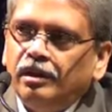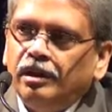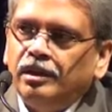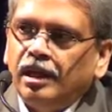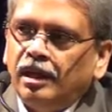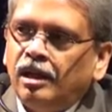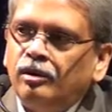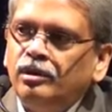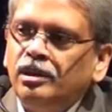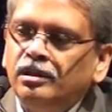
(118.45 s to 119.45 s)
It
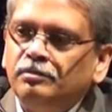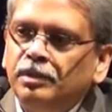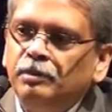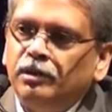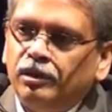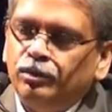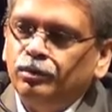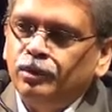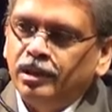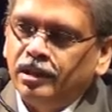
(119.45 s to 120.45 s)
allowed people
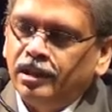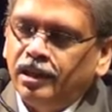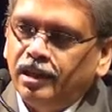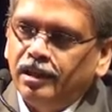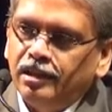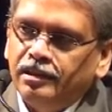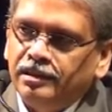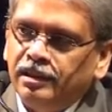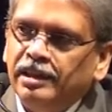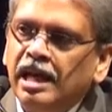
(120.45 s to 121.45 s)
who were
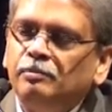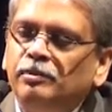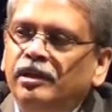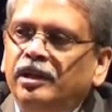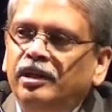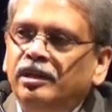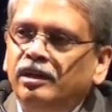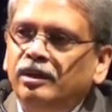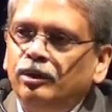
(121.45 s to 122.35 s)
till that period